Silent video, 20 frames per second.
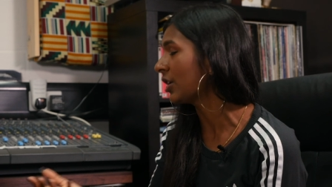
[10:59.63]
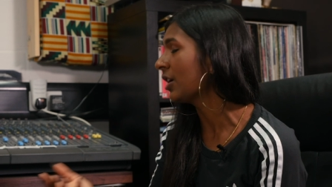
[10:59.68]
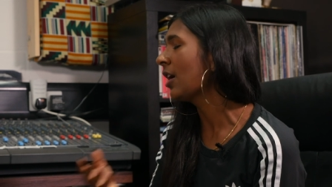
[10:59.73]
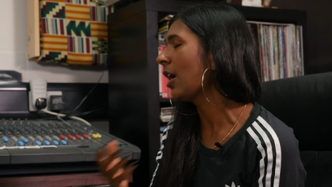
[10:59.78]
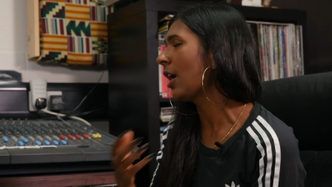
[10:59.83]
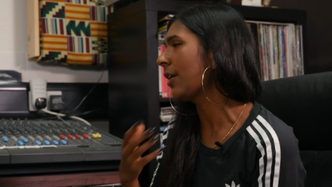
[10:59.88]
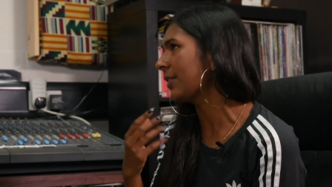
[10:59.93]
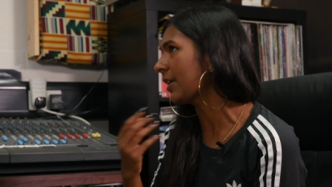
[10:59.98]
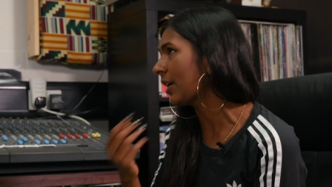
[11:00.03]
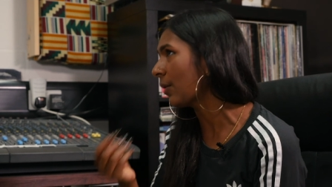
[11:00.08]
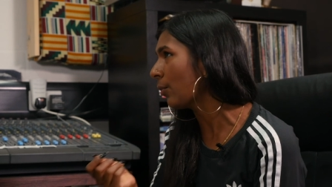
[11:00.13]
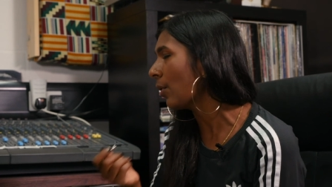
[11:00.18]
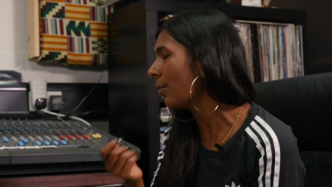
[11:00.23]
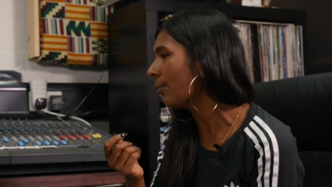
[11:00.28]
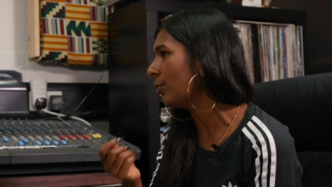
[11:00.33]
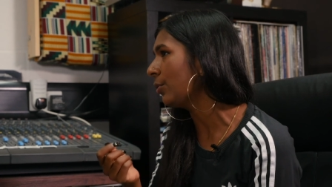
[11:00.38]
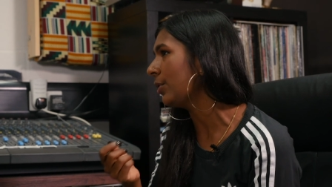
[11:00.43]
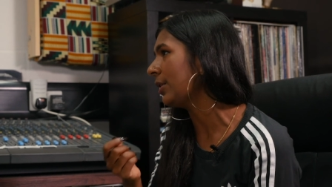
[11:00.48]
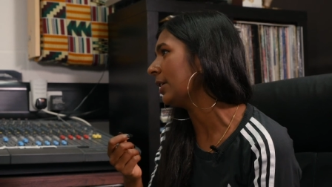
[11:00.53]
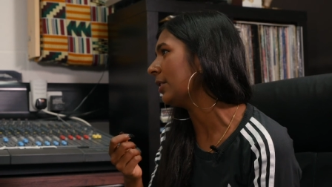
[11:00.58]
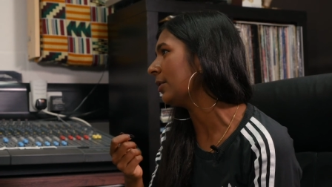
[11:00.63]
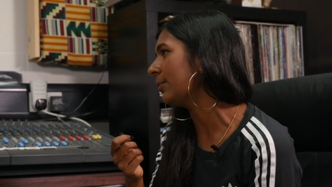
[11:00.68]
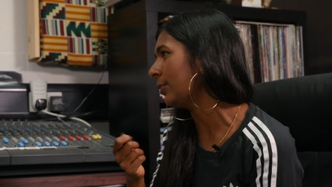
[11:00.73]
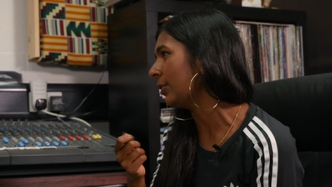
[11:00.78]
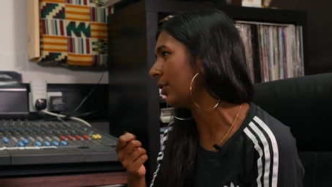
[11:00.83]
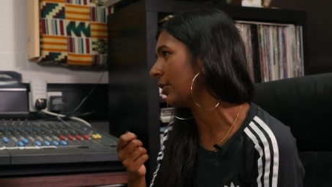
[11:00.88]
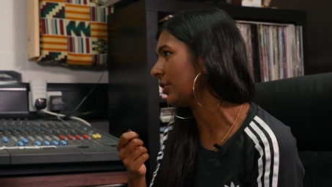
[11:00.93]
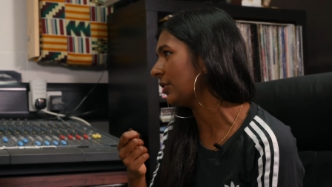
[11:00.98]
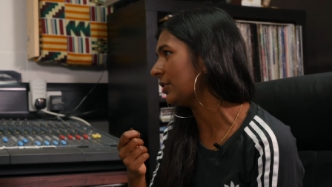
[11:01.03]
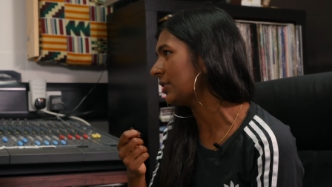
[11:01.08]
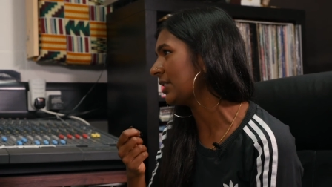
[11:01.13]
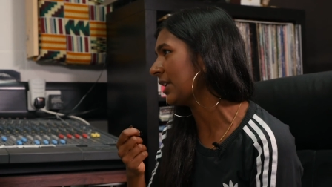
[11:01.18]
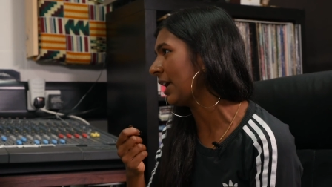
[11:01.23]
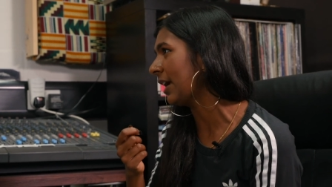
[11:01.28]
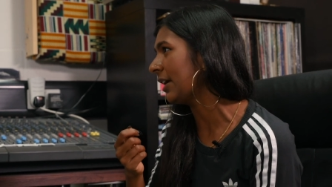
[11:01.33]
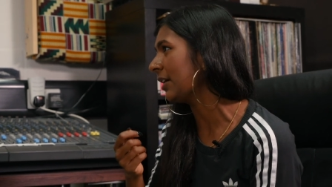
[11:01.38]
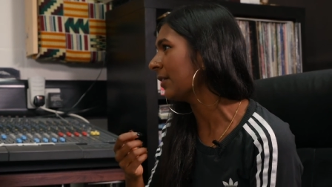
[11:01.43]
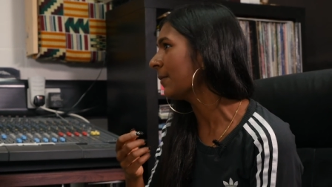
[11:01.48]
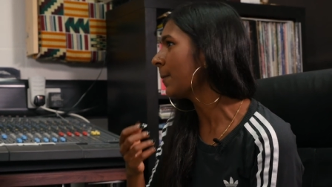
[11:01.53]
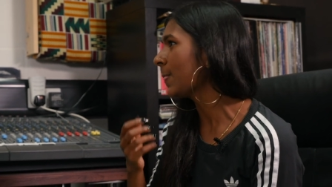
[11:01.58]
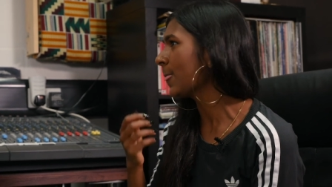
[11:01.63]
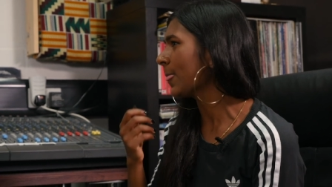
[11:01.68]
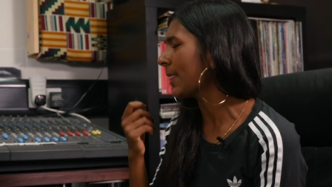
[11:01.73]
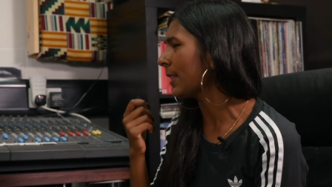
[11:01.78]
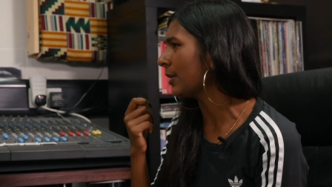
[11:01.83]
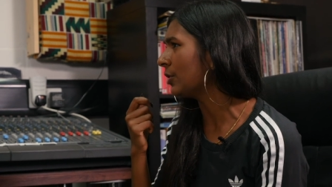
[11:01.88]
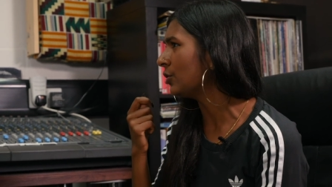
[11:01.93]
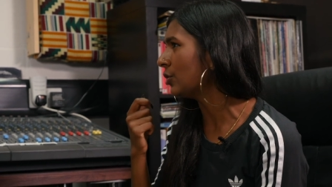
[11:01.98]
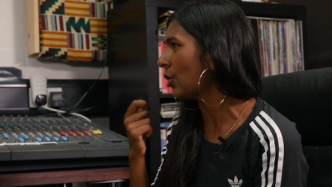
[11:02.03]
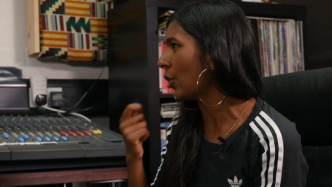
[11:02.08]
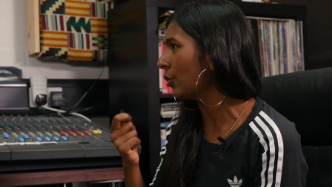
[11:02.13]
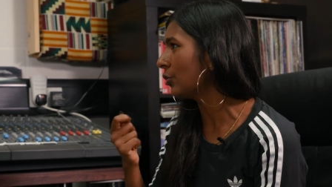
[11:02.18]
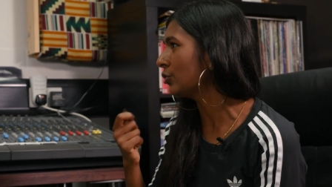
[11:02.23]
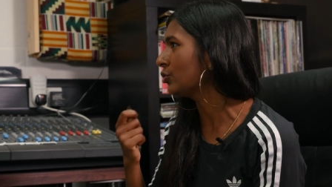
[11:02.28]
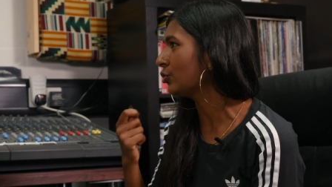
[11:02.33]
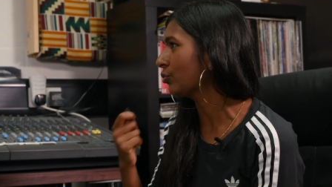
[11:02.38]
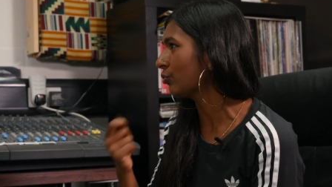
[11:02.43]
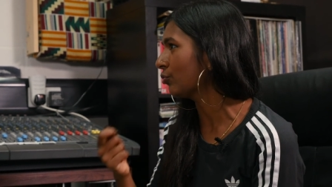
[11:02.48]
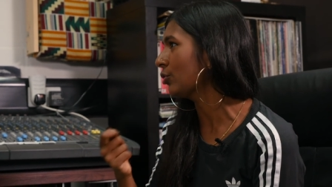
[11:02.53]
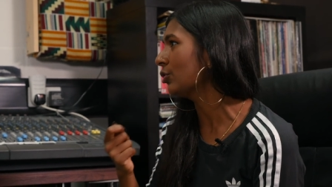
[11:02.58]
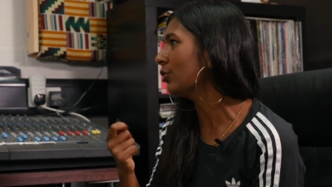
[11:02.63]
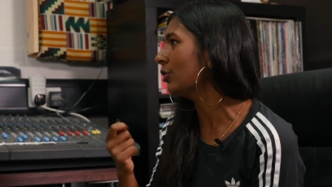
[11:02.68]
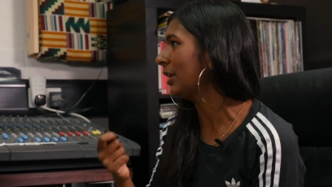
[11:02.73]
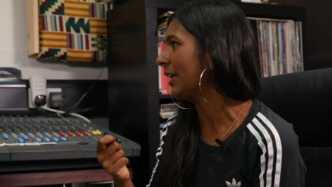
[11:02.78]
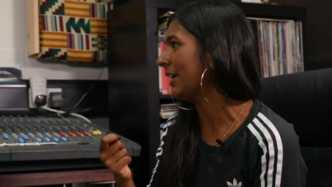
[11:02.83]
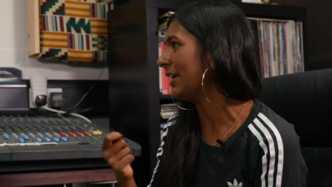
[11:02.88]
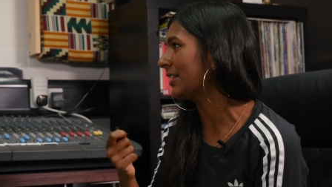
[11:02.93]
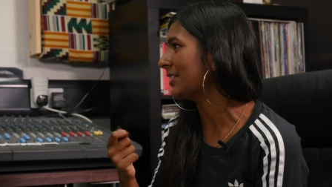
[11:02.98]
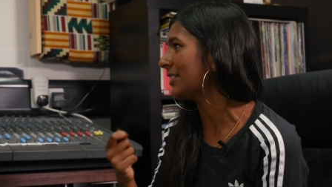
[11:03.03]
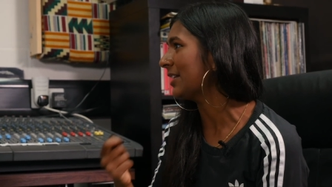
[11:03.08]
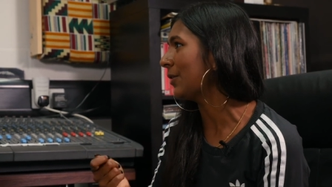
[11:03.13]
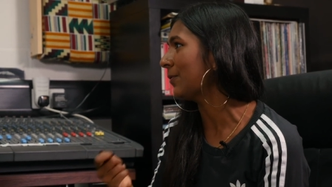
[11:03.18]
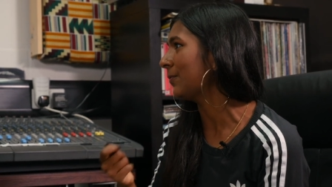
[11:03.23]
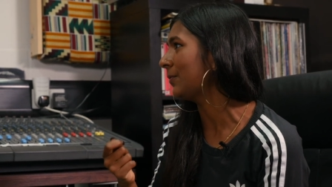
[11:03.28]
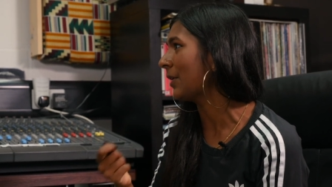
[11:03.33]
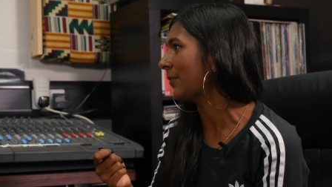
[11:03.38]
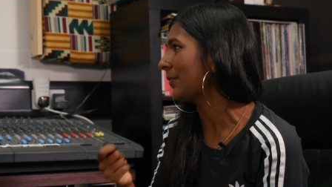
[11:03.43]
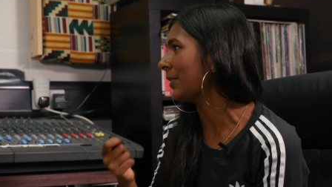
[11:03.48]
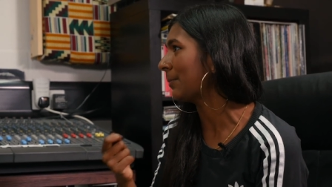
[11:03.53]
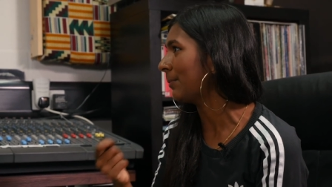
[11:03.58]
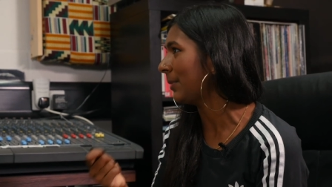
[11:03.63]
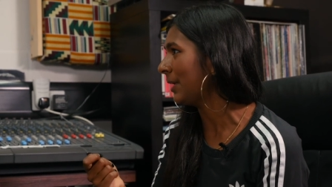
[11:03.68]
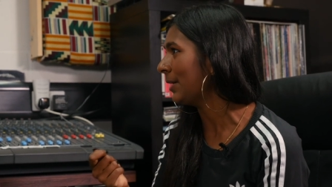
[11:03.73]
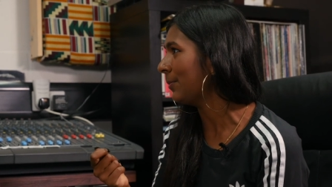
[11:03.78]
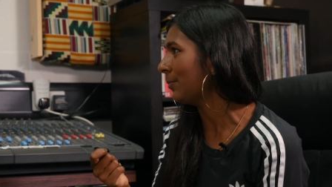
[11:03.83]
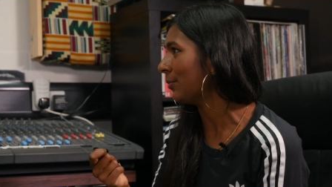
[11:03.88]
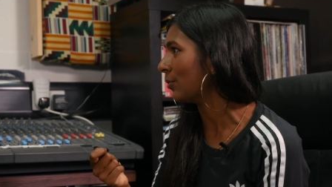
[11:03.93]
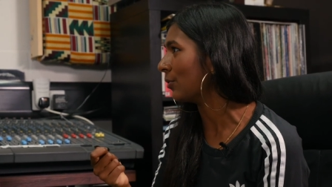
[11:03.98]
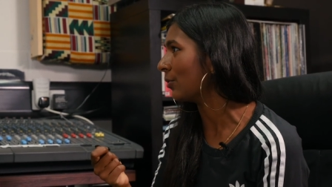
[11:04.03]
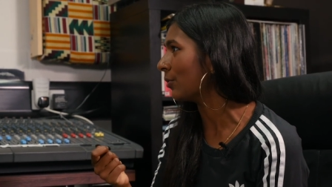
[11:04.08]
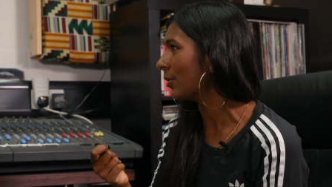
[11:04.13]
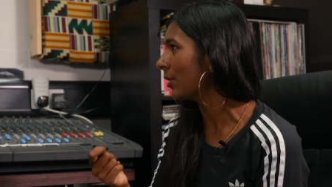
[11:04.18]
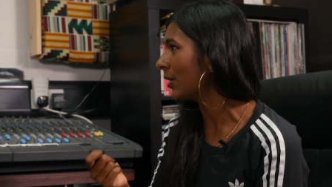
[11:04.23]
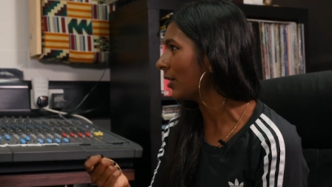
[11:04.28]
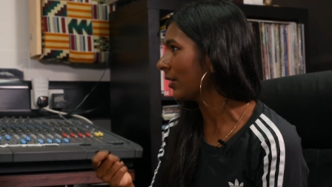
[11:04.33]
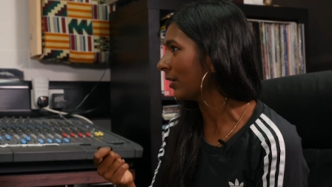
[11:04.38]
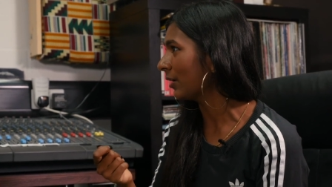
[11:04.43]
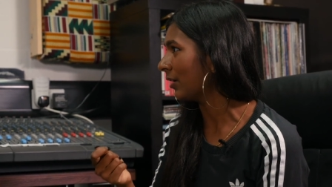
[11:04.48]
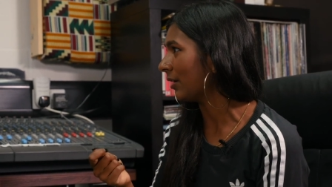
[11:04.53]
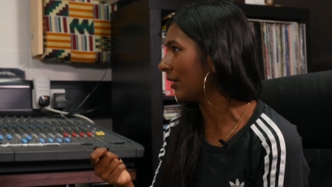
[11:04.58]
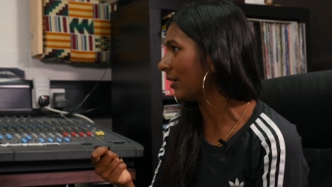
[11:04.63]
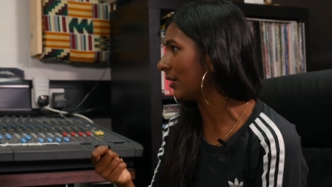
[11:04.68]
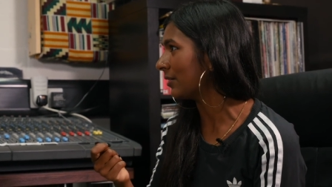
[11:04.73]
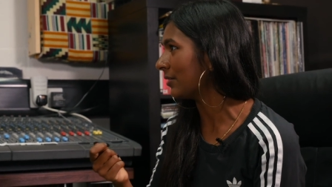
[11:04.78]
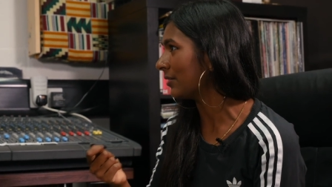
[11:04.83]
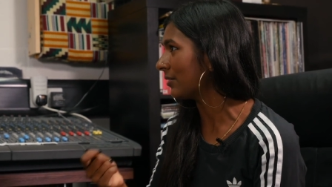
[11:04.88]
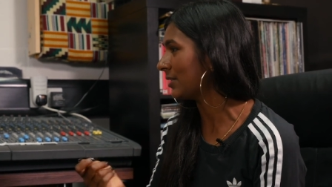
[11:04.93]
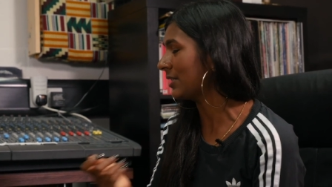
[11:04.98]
Mm-hmm. I think at one point in the book you say, no truly self loving people can mm-hmm.